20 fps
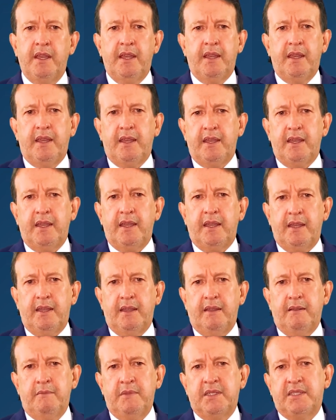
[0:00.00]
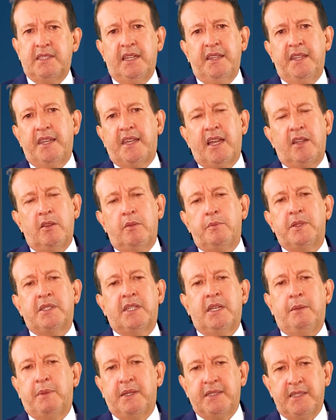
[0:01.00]
will not have a good quality of
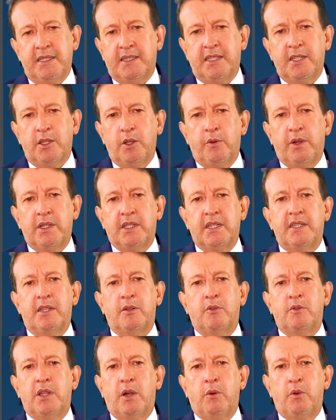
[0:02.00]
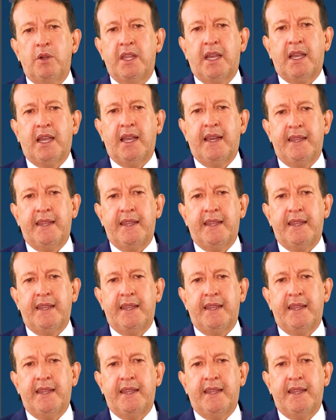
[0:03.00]
vision due to this bubble.